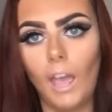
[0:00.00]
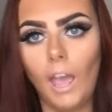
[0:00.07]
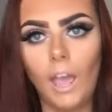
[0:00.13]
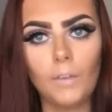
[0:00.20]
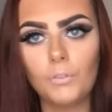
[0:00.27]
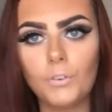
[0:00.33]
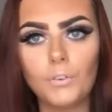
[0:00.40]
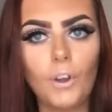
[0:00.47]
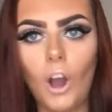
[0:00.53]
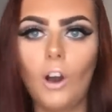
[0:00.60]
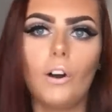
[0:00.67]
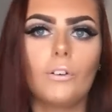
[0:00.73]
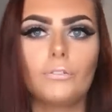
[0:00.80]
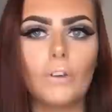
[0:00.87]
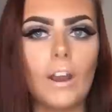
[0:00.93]
if you've
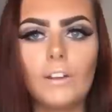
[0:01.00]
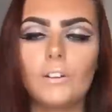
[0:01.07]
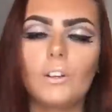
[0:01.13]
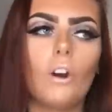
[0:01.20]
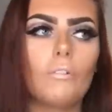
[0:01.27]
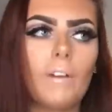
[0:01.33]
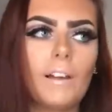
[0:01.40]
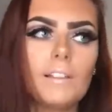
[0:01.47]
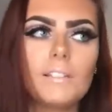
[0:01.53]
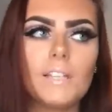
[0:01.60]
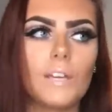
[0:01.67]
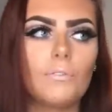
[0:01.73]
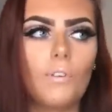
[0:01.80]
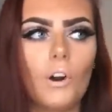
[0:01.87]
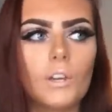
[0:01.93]
got a friend or
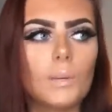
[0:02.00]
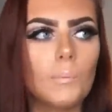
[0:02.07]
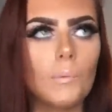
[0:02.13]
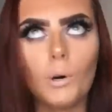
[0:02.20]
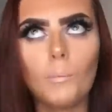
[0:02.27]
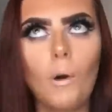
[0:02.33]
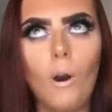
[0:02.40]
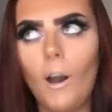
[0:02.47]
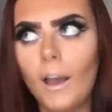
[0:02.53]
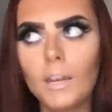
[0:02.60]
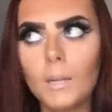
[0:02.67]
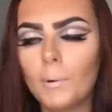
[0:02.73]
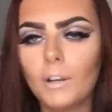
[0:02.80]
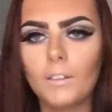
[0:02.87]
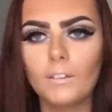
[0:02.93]
relative or your mum or
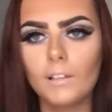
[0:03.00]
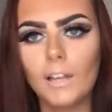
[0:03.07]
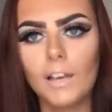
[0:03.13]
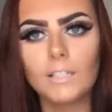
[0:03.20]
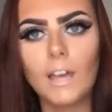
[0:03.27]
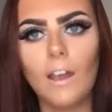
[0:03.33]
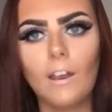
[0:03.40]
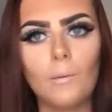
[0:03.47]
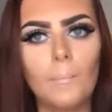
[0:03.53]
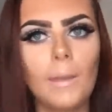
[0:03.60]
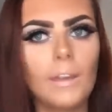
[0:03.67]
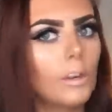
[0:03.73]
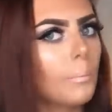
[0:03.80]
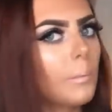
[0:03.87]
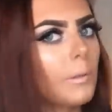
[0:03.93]
anybody that likes hair and
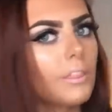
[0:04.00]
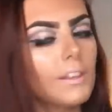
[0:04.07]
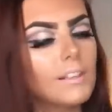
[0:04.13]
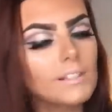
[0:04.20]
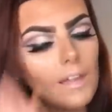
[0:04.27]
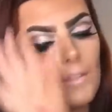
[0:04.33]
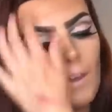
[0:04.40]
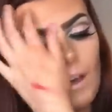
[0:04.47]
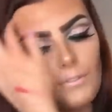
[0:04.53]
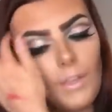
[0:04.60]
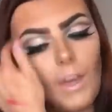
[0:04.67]
makeup and things like that,